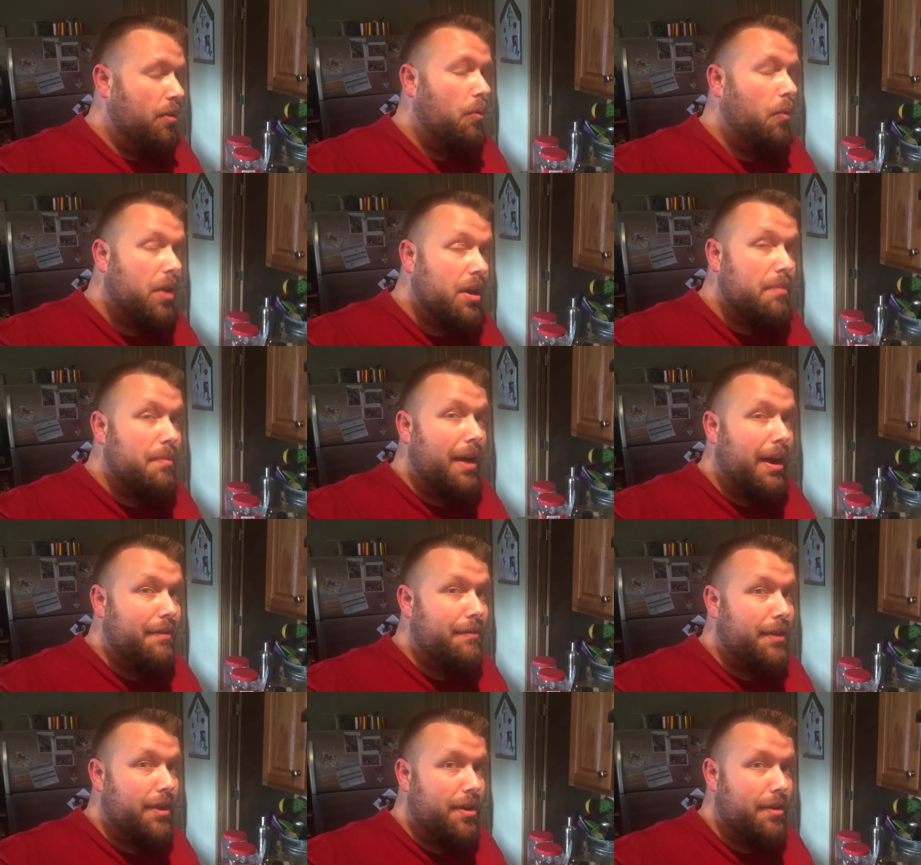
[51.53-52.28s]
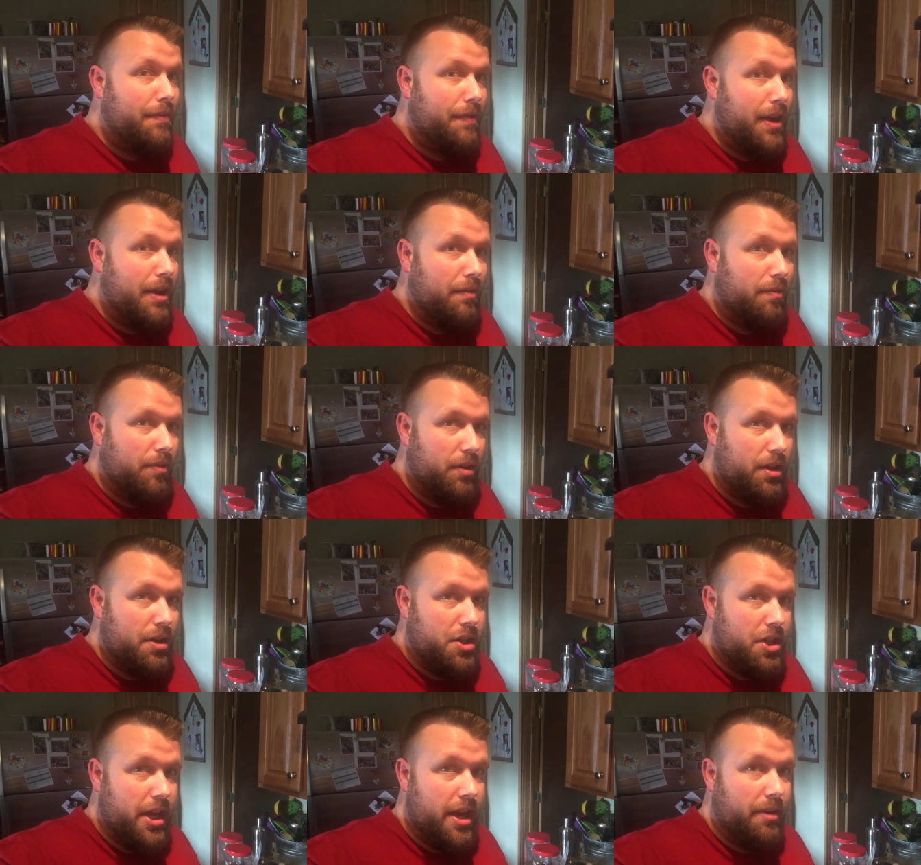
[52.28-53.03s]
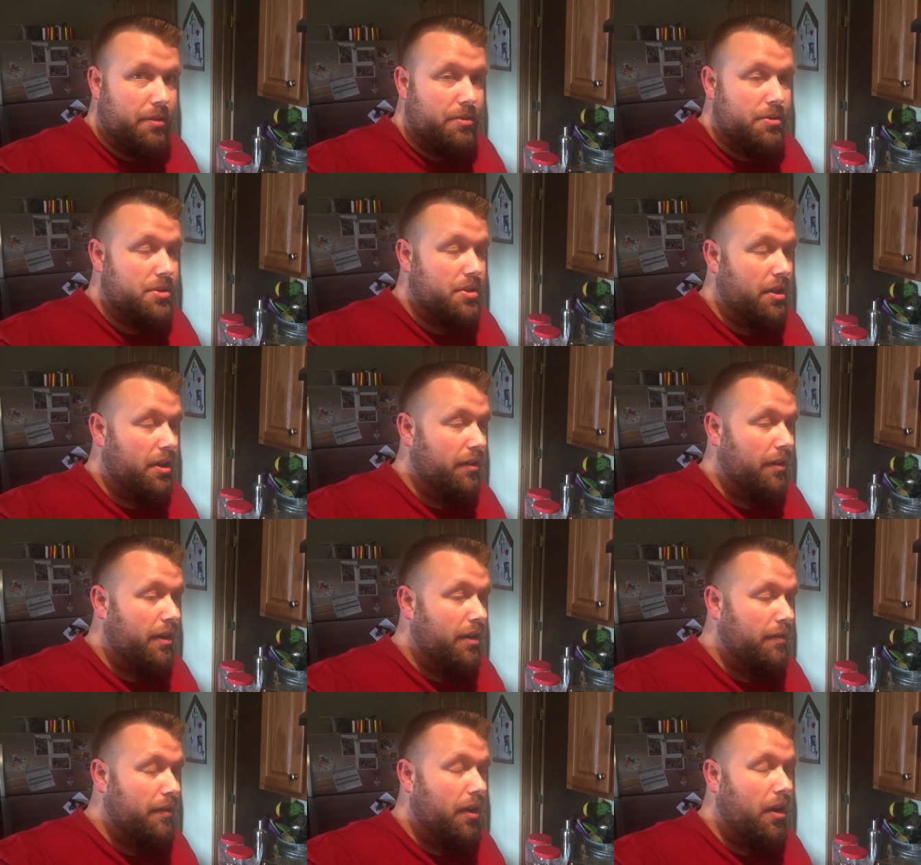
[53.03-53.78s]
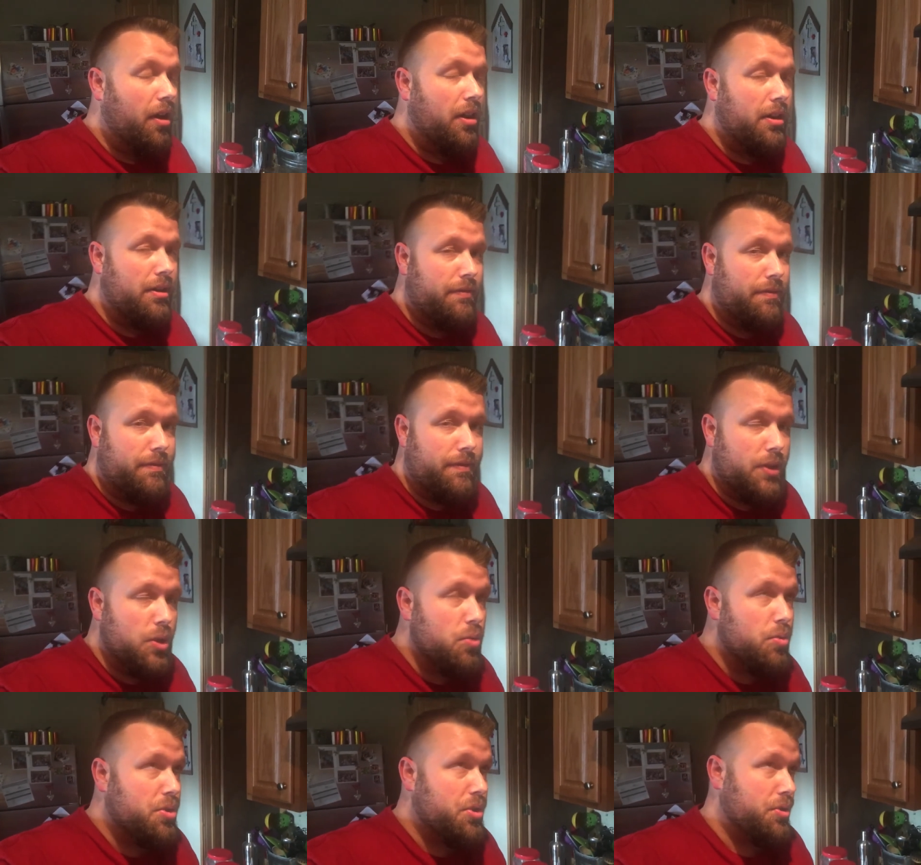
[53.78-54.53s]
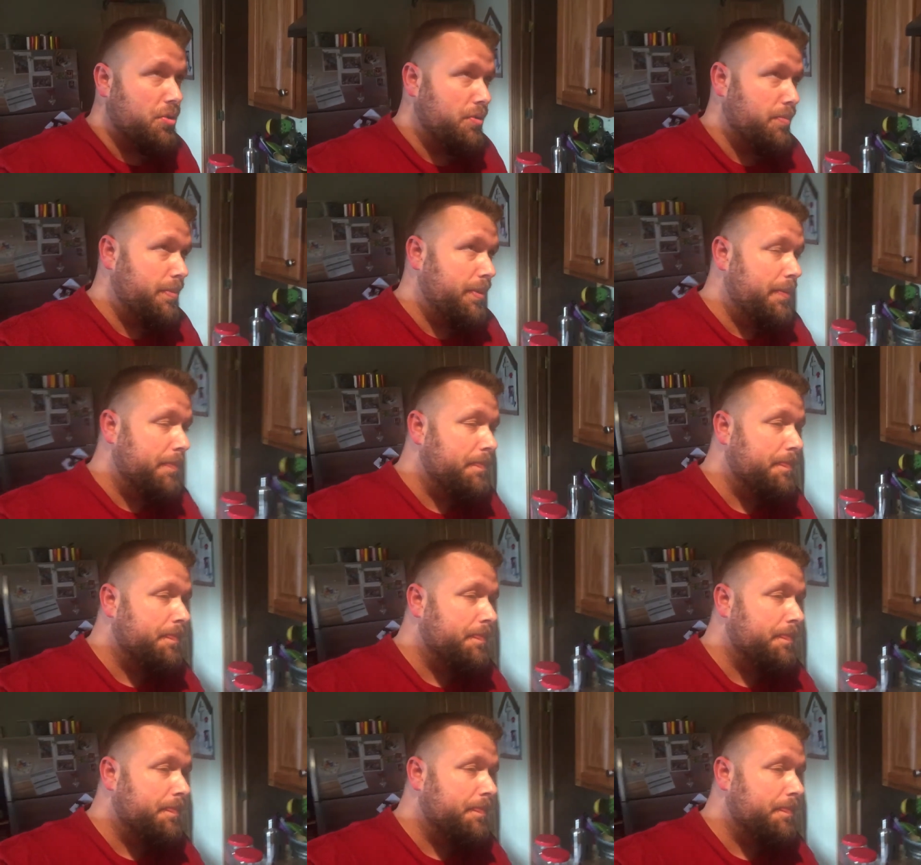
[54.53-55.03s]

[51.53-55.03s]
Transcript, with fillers: One of my very favorite channels on, of all of YouTube.